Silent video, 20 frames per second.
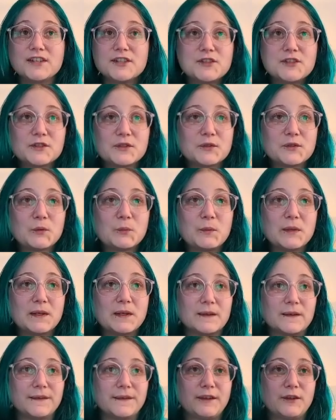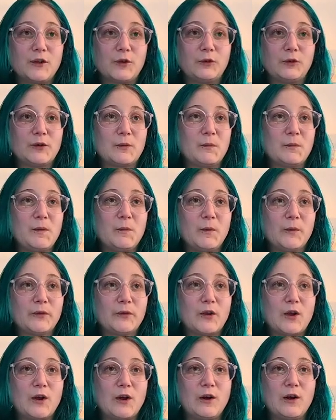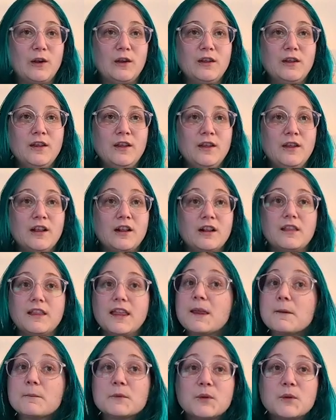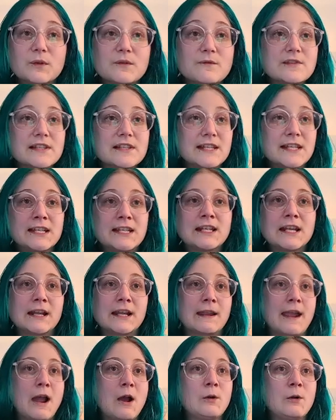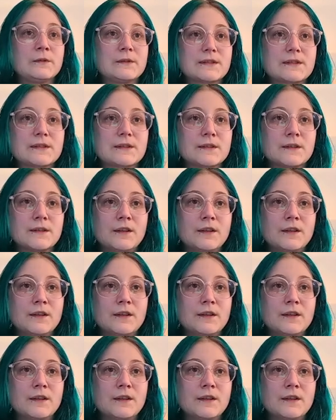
to, because I know some people claim to have seen accounts